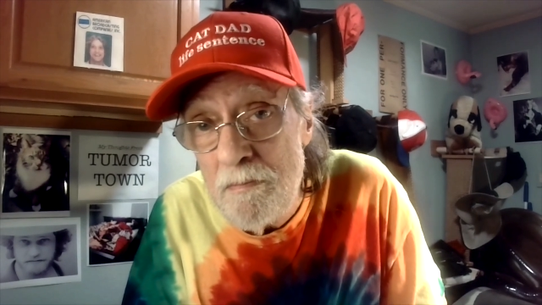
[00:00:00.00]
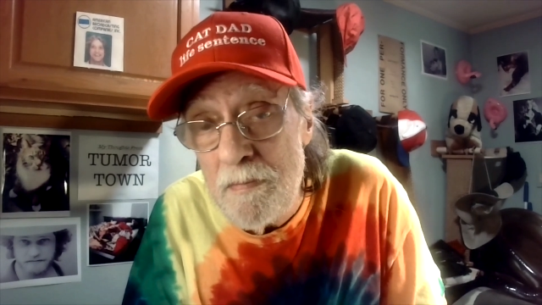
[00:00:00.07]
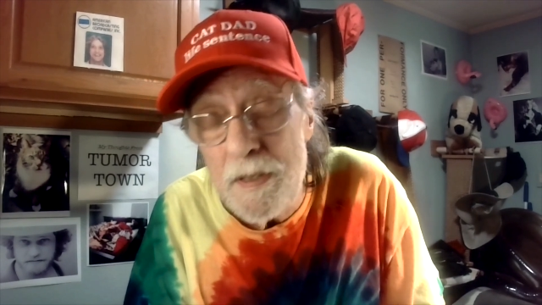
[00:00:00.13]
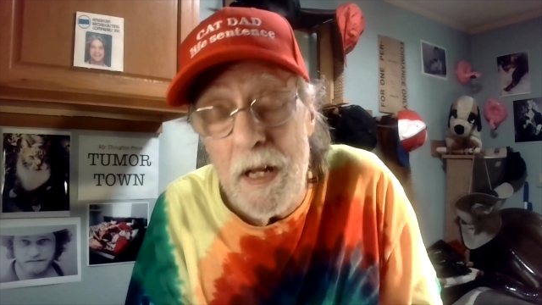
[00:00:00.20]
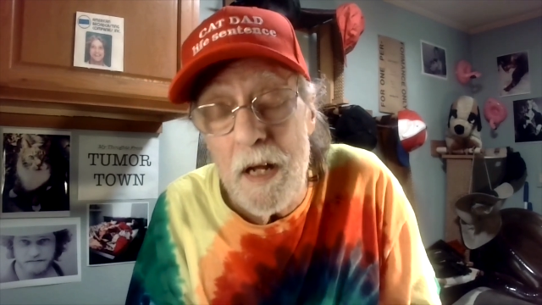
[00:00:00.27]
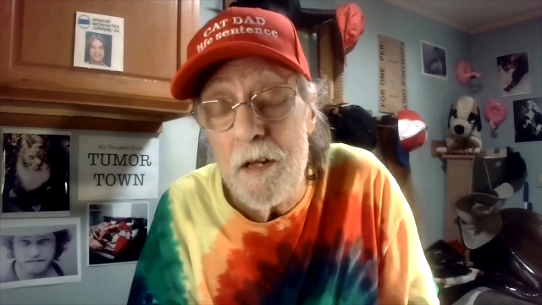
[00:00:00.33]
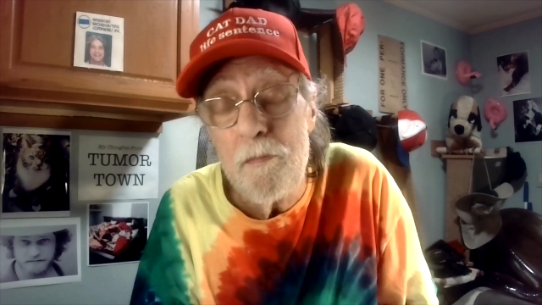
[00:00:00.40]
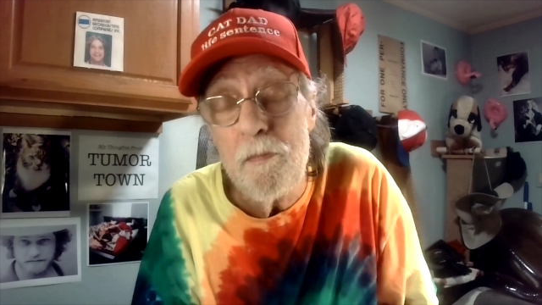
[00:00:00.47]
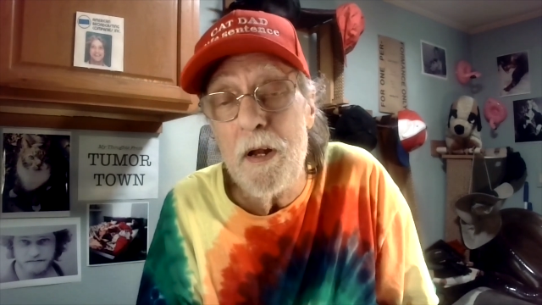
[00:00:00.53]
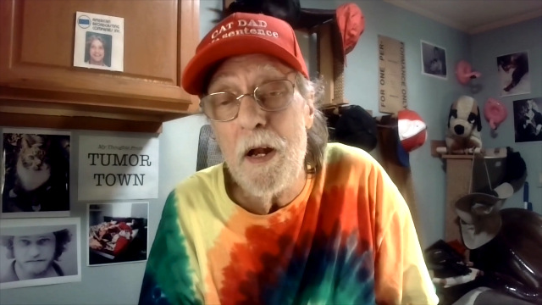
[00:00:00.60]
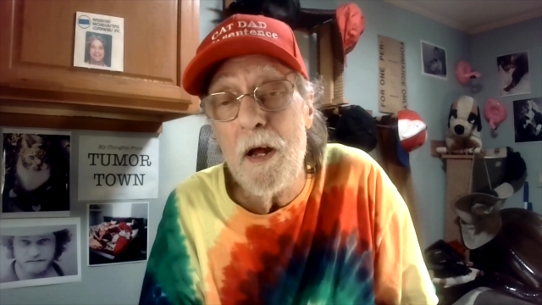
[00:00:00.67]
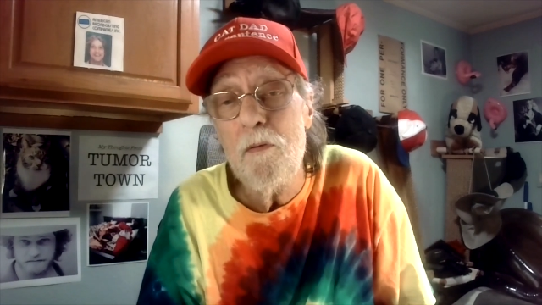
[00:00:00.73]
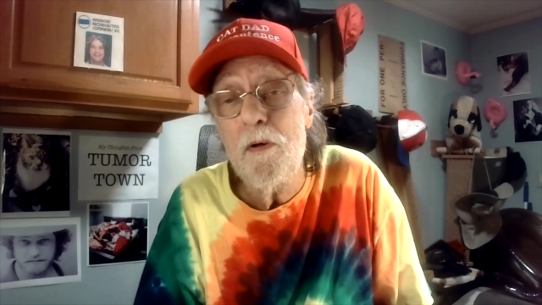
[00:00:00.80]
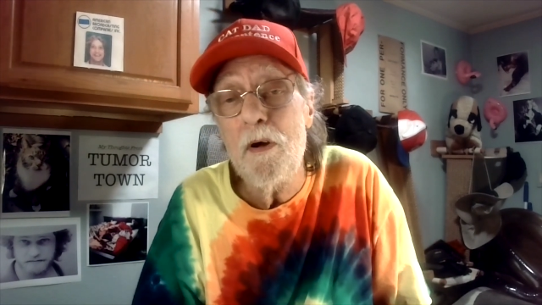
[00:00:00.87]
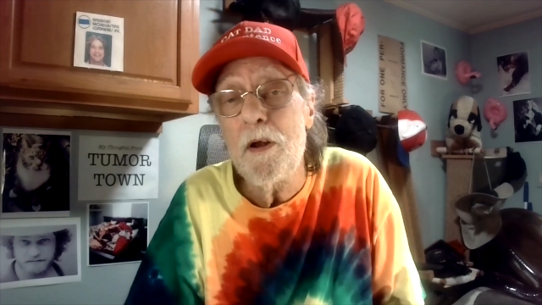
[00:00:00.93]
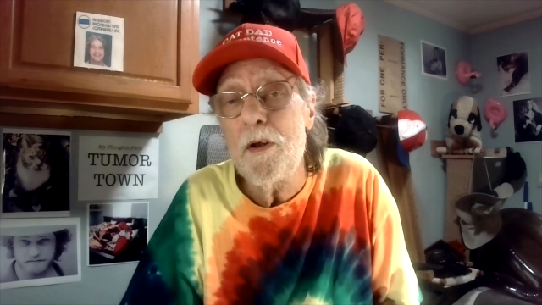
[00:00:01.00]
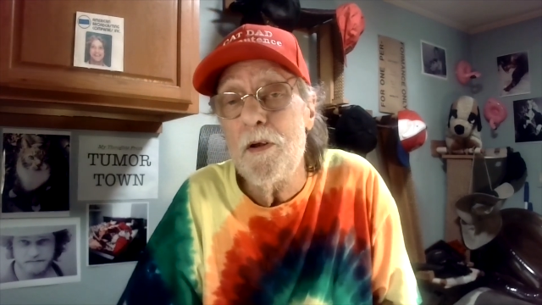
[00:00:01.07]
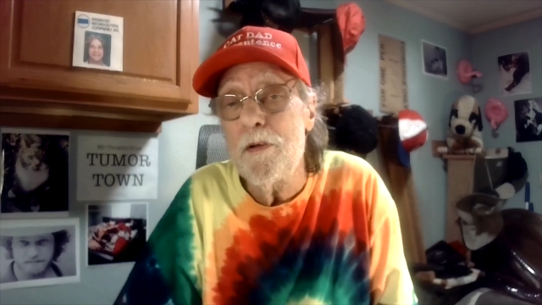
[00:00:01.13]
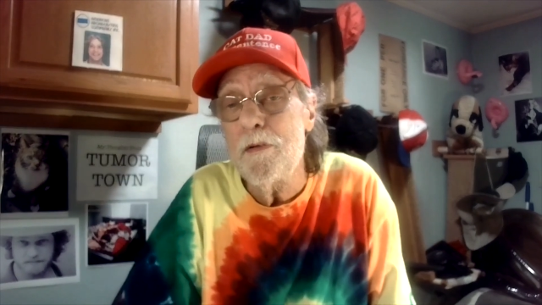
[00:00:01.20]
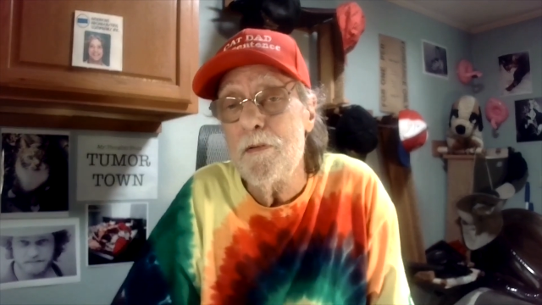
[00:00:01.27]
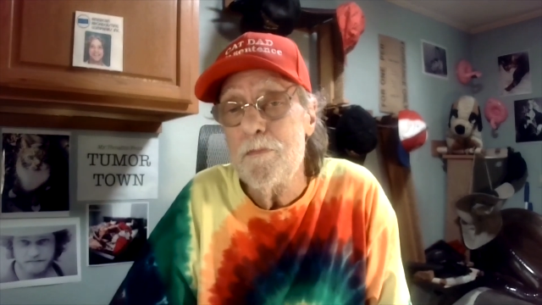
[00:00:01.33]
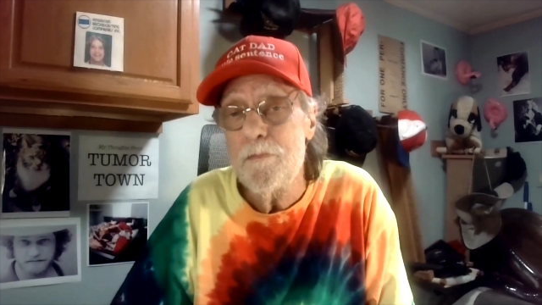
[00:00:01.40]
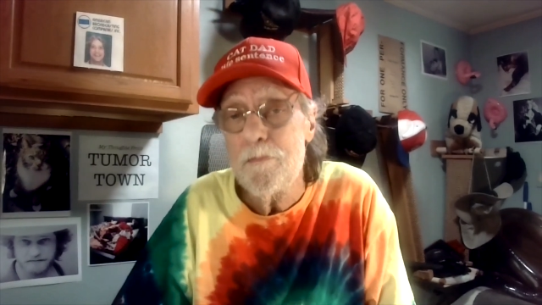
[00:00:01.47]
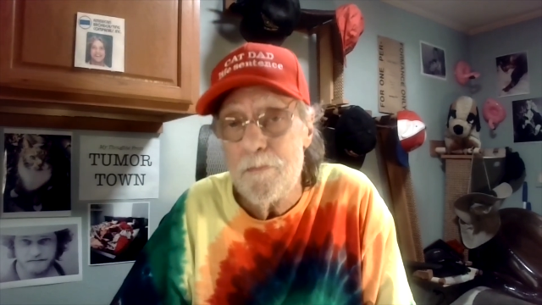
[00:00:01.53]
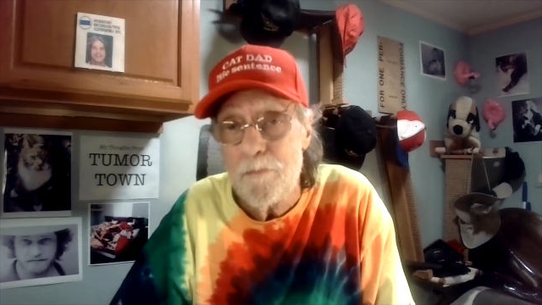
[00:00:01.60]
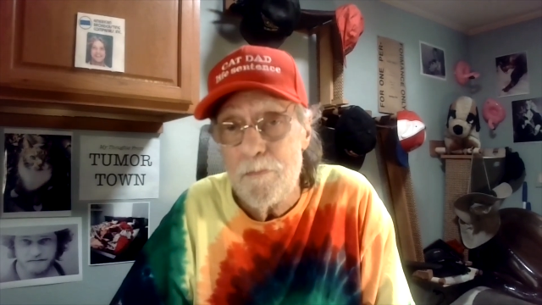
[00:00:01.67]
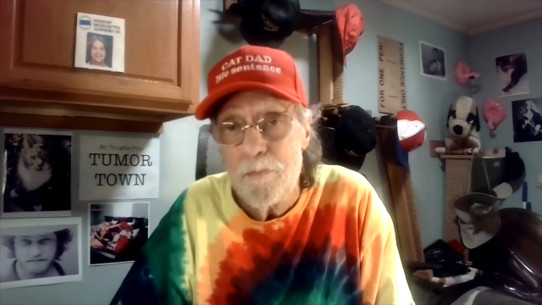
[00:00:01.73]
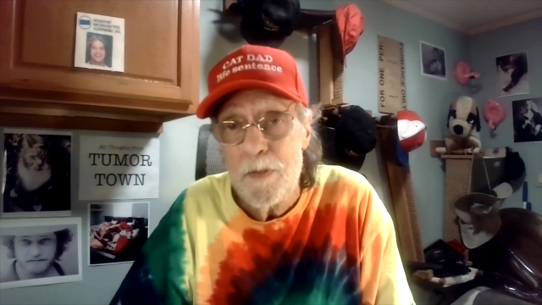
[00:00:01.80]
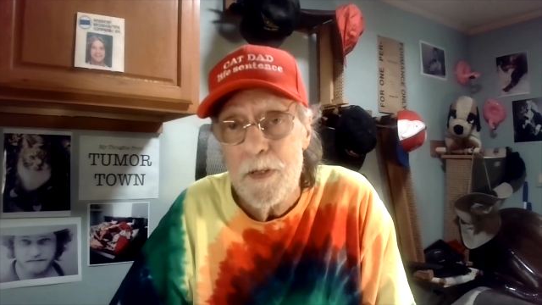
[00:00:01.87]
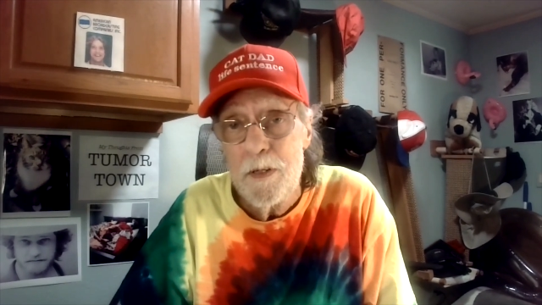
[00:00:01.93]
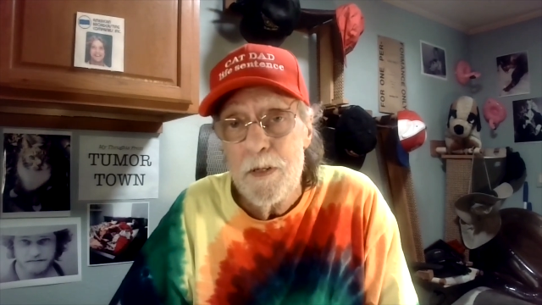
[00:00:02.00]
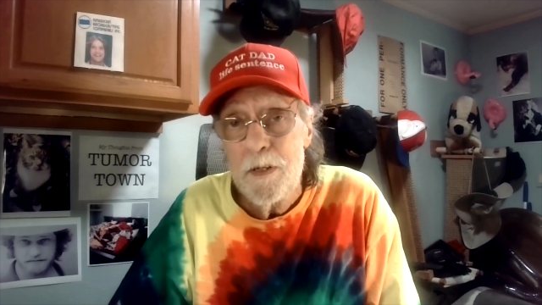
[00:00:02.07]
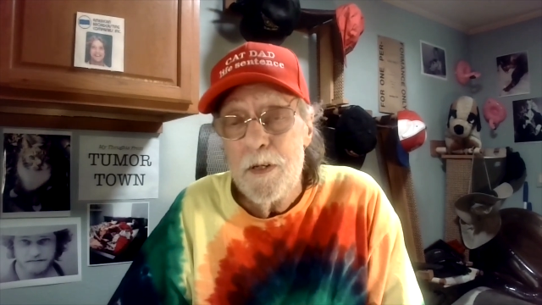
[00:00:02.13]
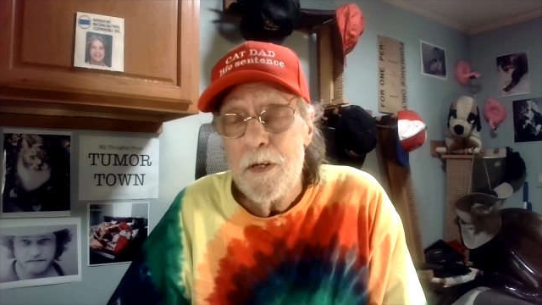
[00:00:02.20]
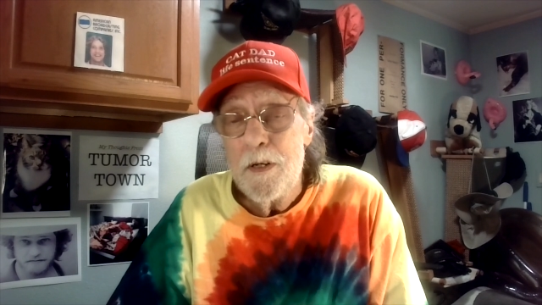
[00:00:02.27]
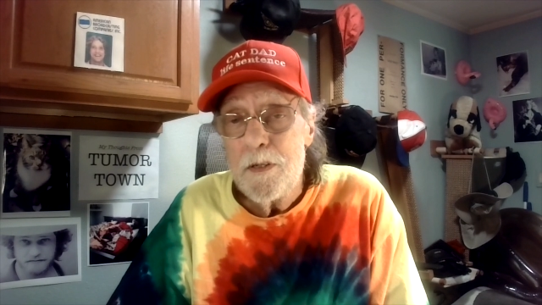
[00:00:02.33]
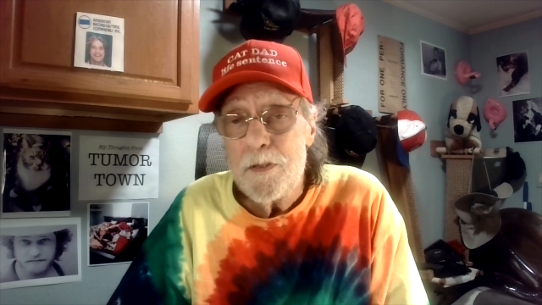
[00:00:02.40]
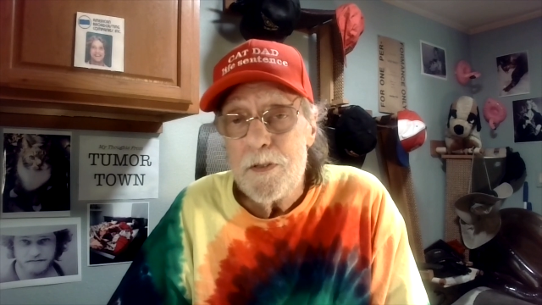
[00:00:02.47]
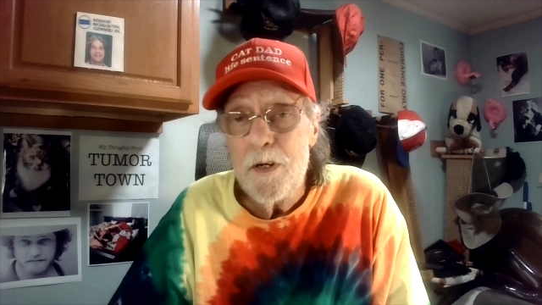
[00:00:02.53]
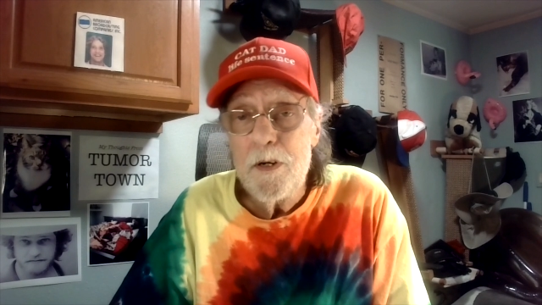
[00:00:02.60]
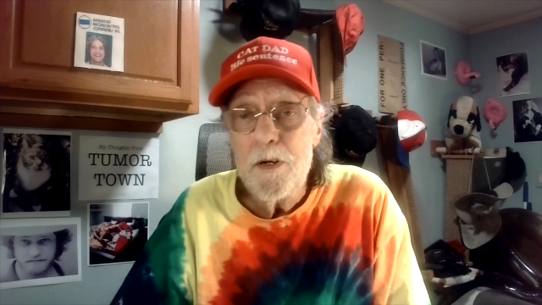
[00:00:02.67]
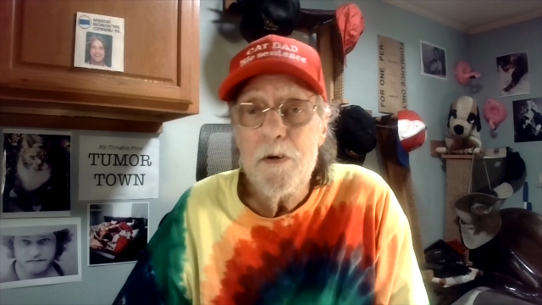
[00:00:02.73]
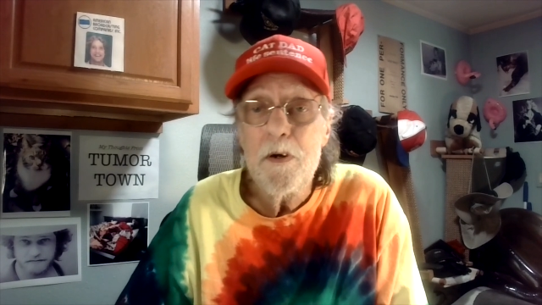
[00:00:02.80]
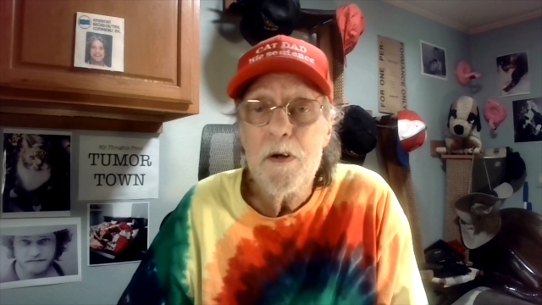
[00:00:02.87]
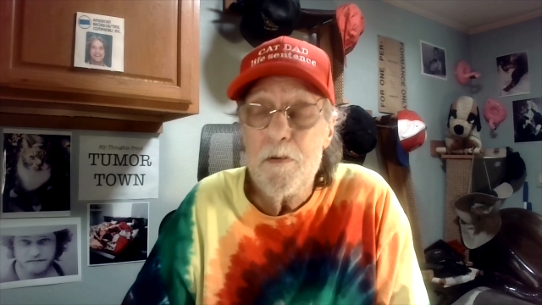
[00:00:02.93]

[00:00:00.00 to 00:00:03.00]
And that you may not want to do. So